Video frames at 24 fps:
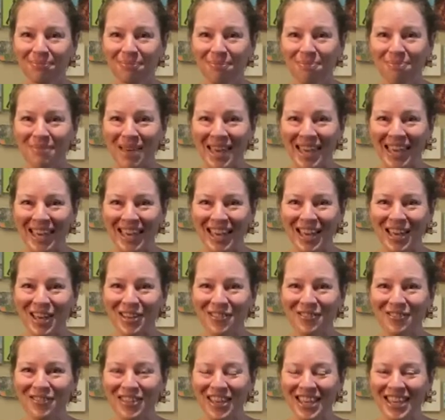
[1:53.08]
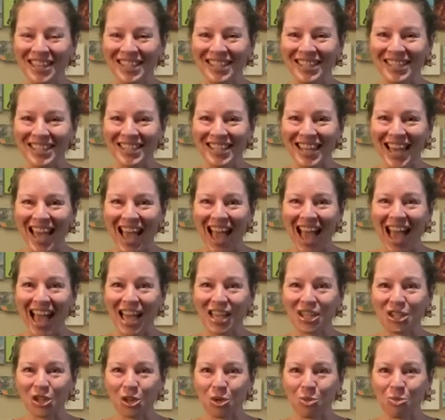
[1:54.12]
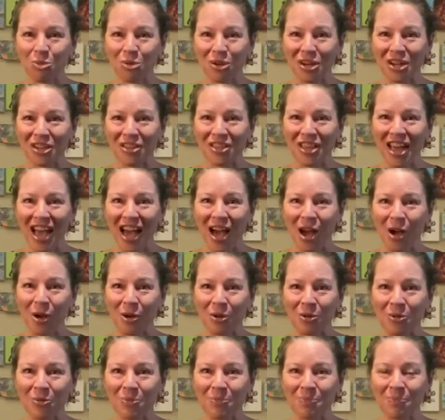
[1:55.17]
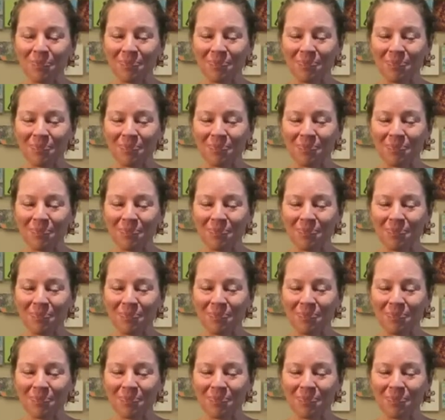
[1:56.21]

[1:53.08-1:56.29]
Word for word: Make a fist as you breathe out.